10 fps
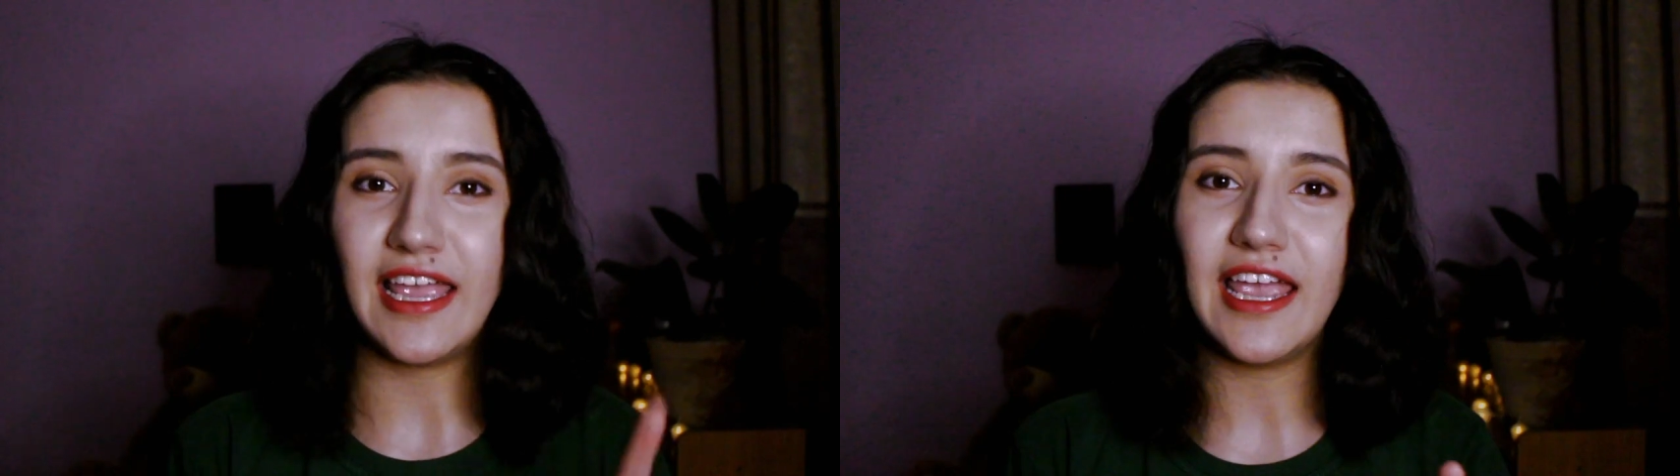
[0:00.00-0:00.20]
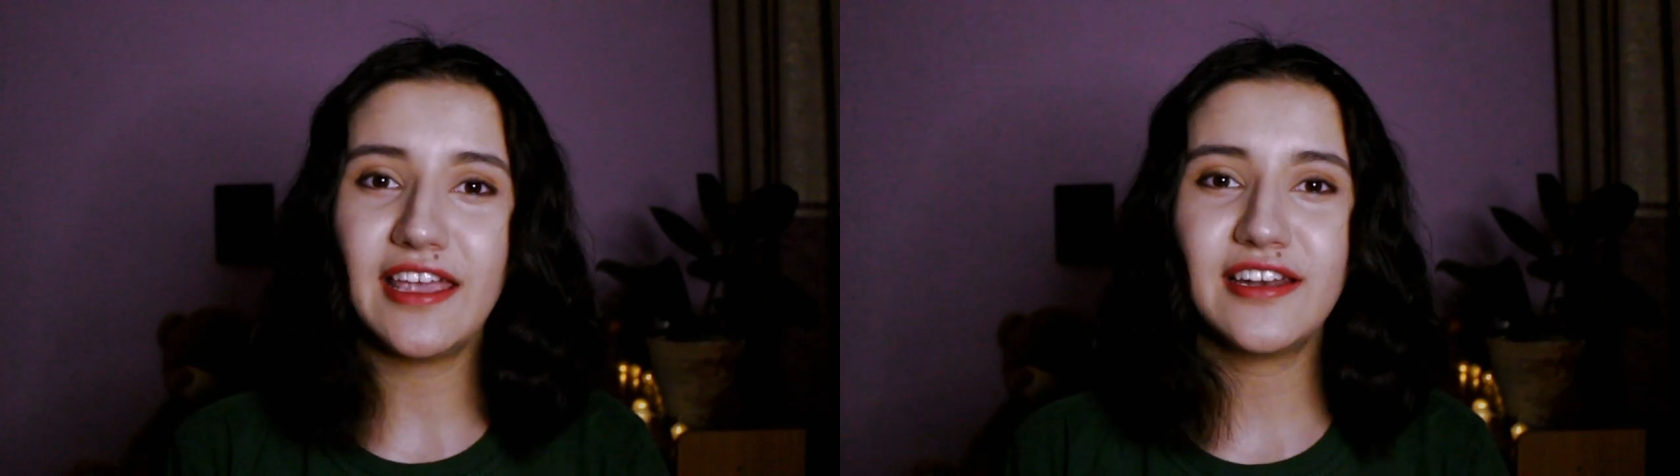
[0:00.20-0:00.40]

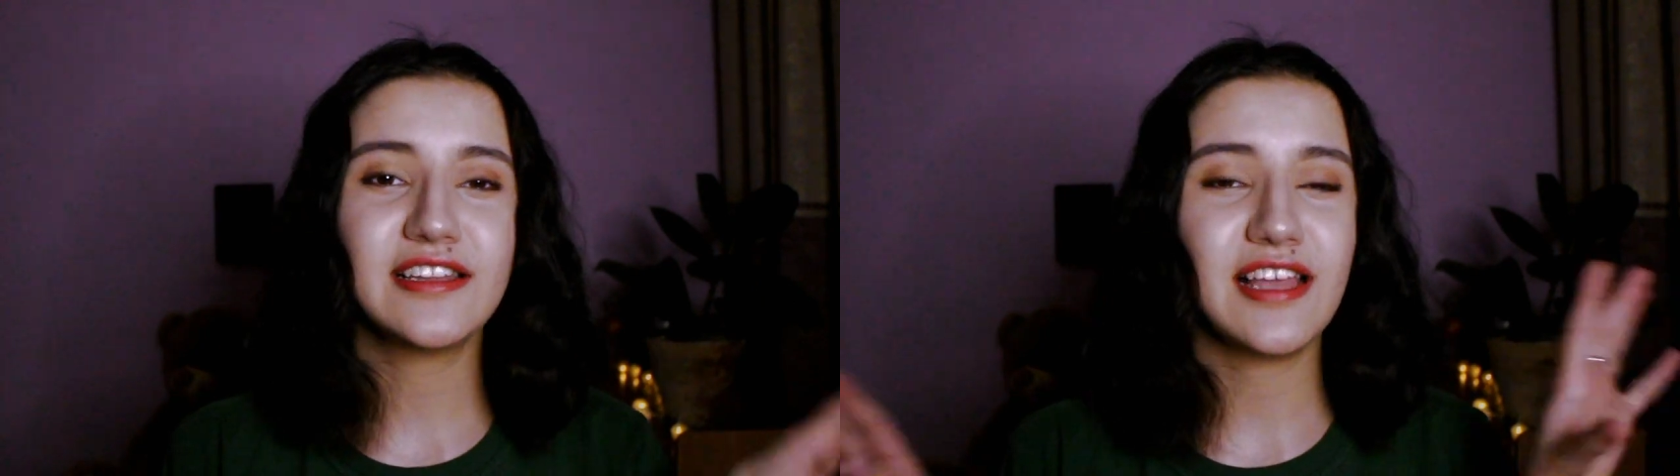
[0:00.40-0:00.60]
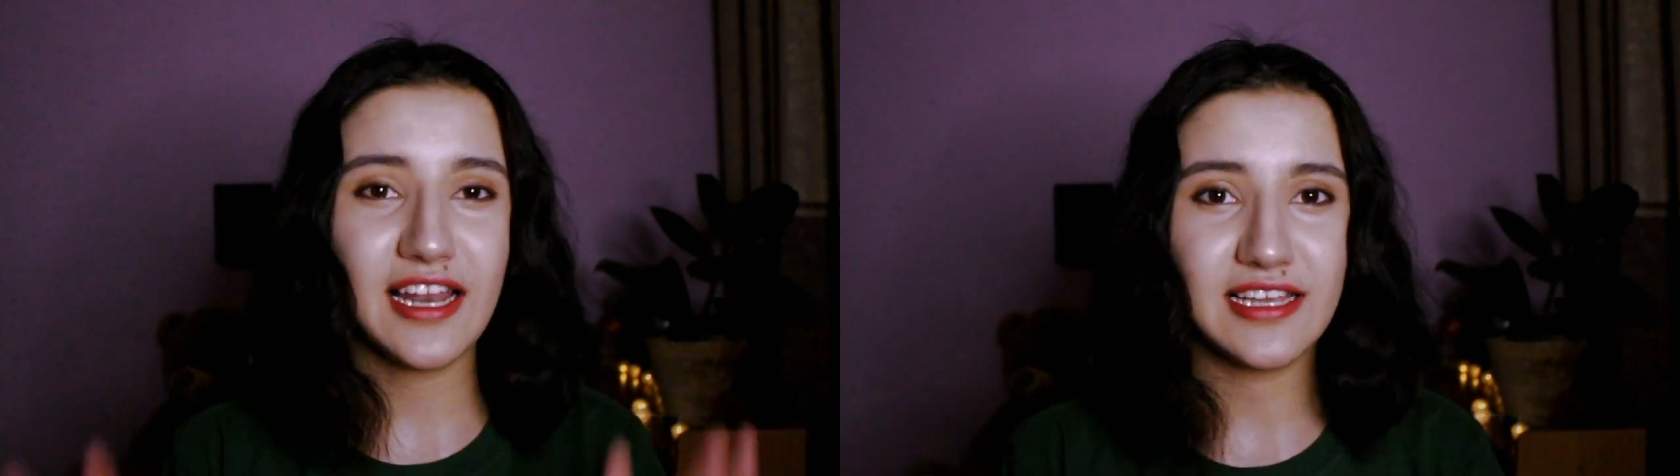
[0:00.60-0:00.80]
I hate
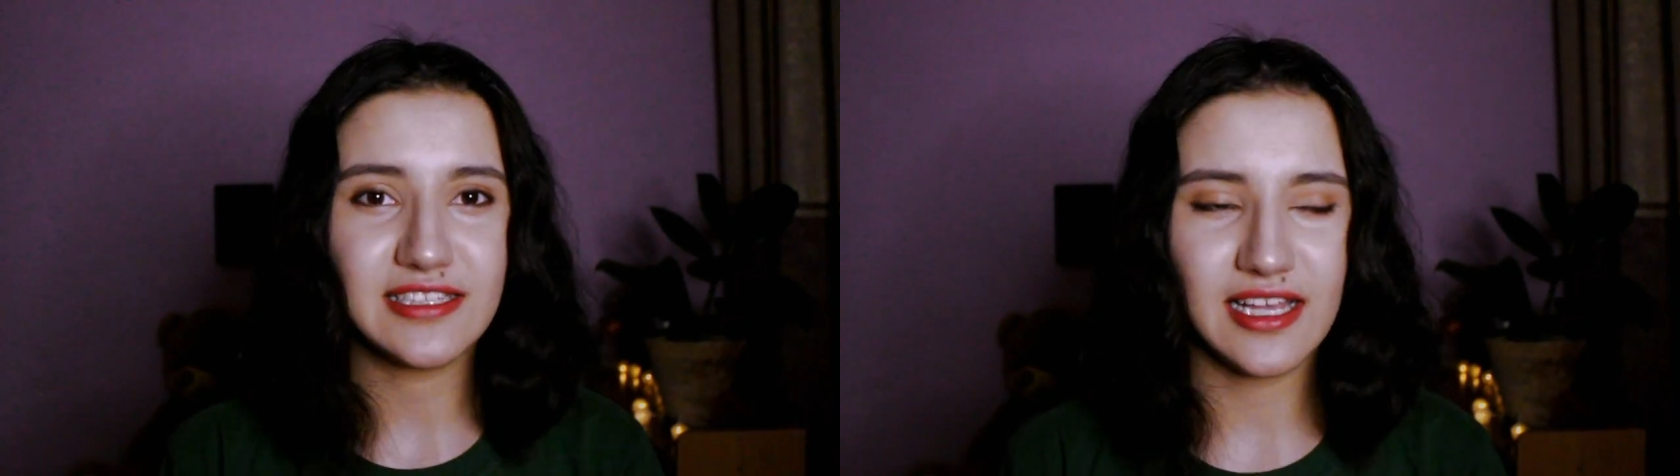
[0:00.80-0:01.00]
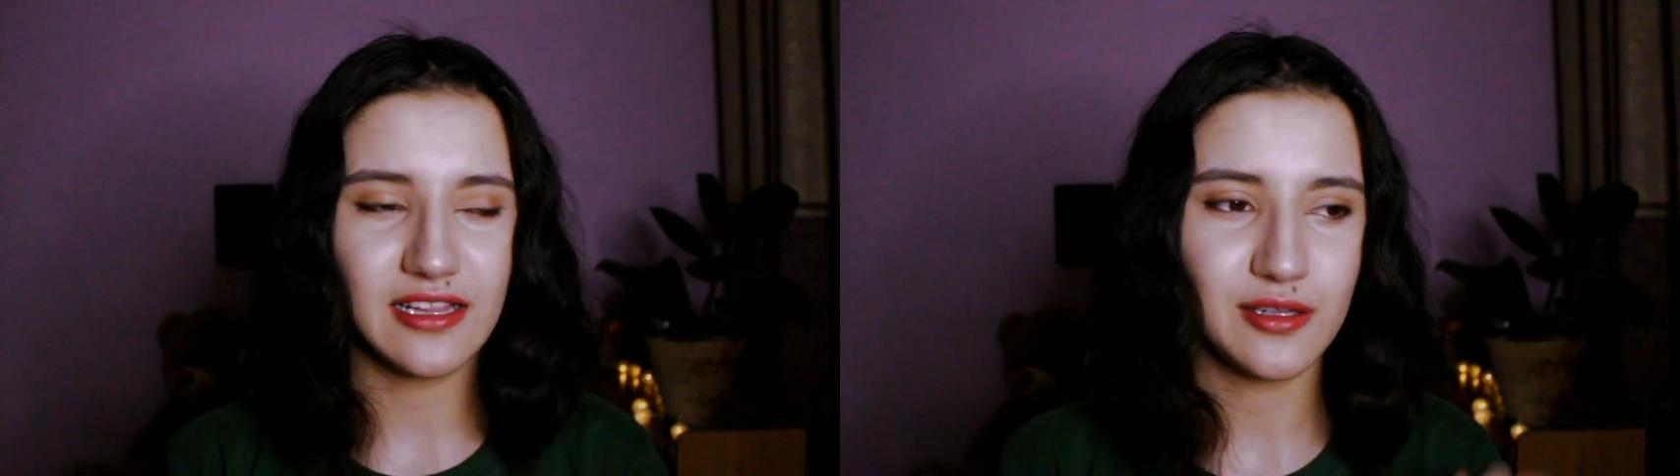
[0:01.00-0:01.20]
it and
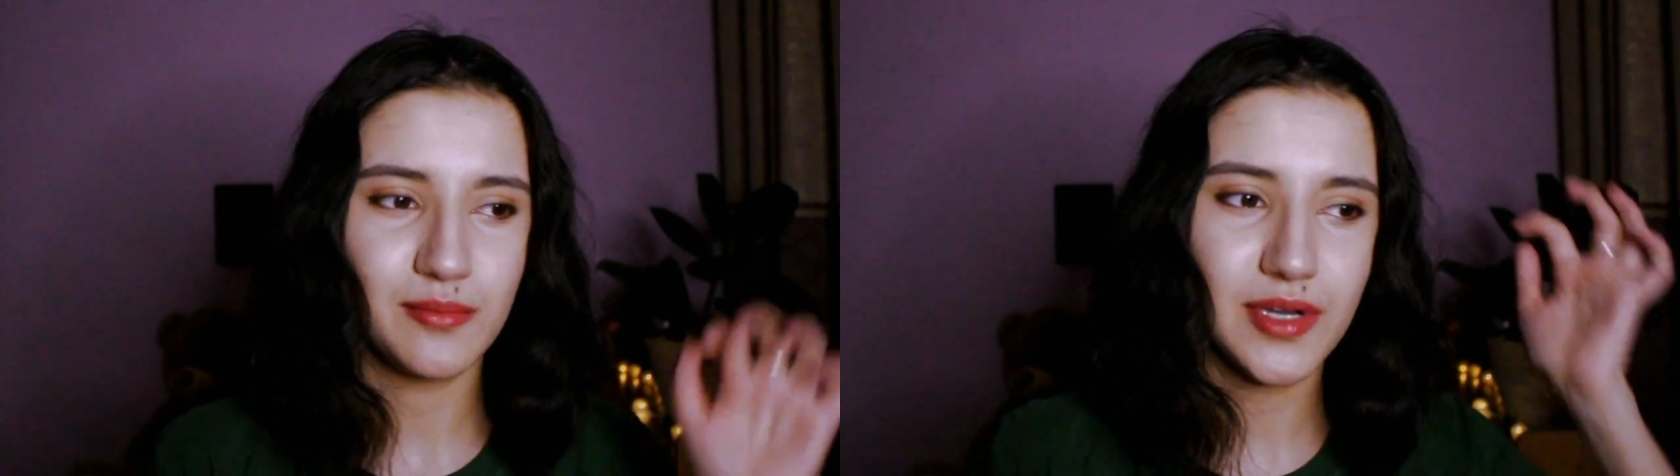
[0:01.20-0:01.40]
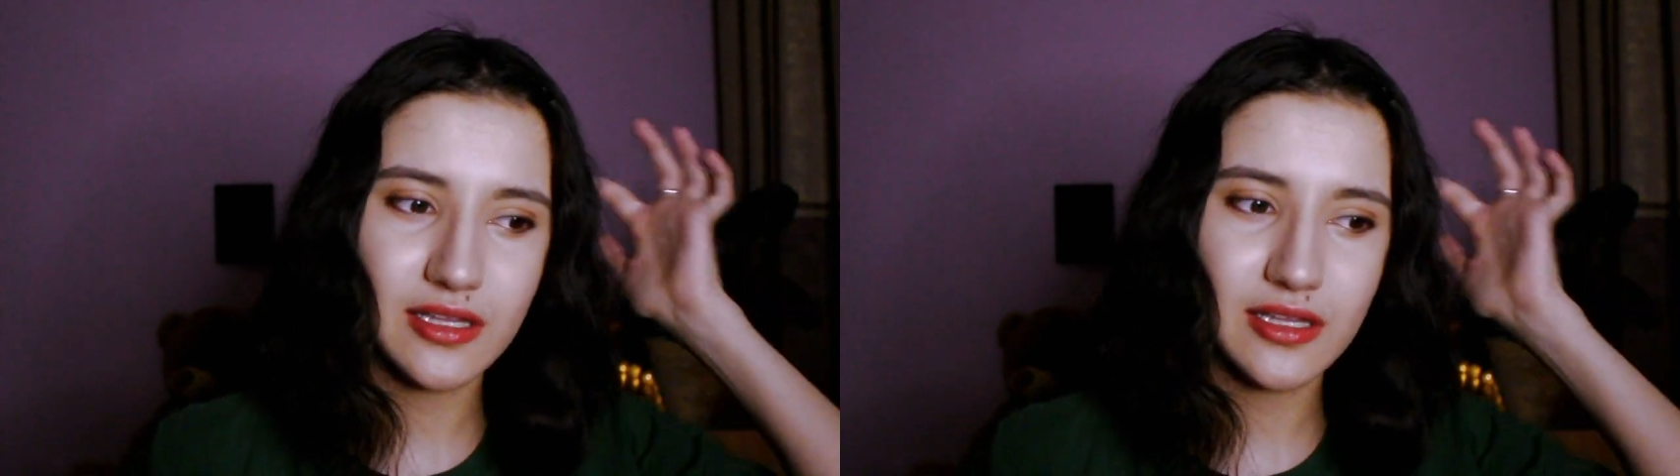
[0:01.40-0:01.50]
I tell it.